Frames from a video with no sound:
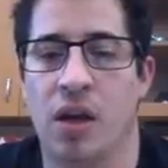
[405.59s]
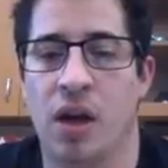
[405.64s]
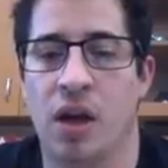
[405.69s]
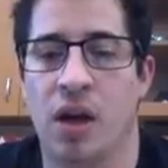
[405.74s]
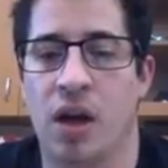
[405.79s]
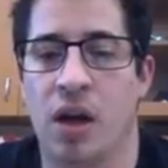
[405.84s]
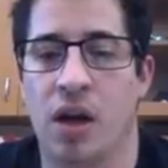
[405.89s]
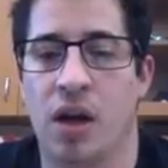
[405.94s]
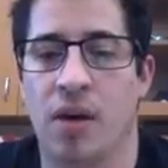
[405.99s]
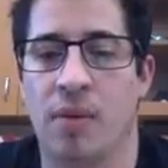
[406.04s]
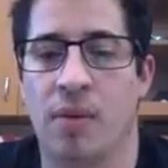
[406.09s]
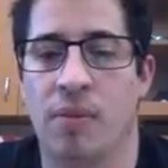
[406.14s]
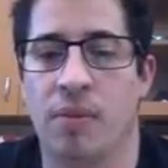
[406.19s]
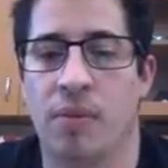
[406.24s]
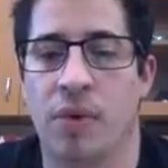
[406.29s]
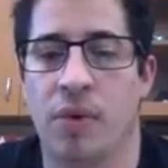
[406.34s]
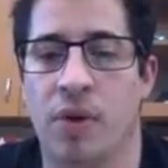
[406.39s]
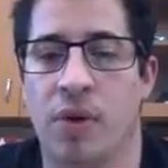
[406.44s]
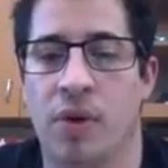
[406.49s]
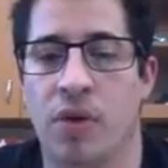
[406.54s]
3
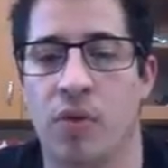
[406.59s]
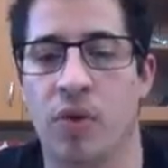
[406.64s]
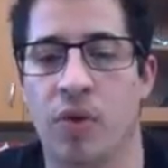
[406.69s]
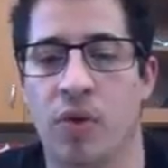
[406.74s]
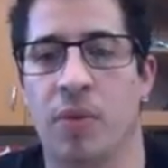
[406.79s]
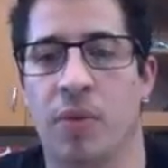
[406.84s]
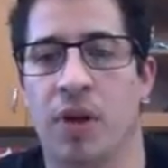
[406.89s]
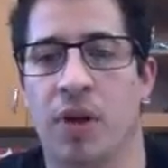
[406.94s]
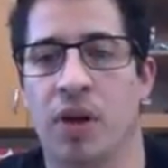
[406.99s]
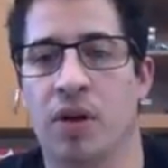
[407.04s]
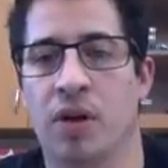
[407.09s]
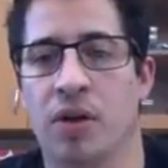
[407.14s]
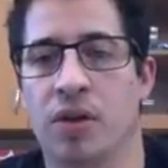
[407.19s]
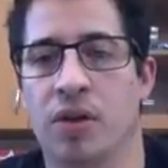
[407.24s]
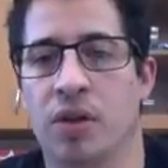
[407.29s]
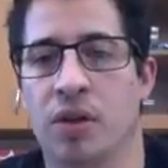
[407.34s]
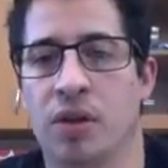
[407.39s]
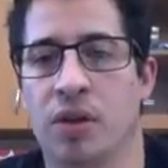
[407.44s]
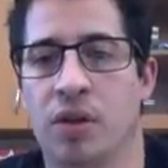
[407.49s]
meters.